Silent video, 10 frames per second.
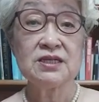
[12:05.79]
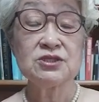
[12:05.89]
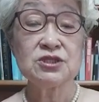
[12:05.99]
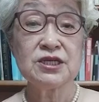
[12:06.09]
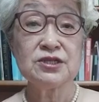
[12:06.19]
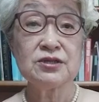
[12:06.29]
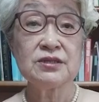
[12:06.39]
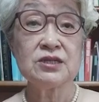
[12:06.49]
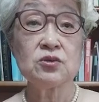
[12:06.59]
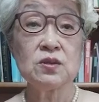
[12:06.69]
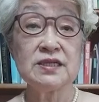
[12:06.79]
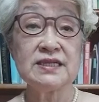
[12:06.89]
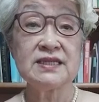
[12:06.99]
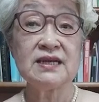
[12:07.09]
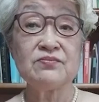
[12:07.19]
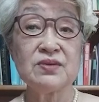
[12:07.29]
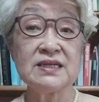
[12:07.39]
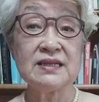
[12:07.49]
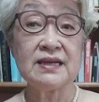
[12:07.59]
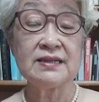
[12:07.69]
Gender Equality and
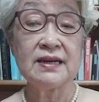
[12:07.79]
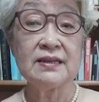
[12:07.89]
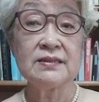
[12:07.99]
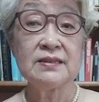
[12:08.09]
Big Data,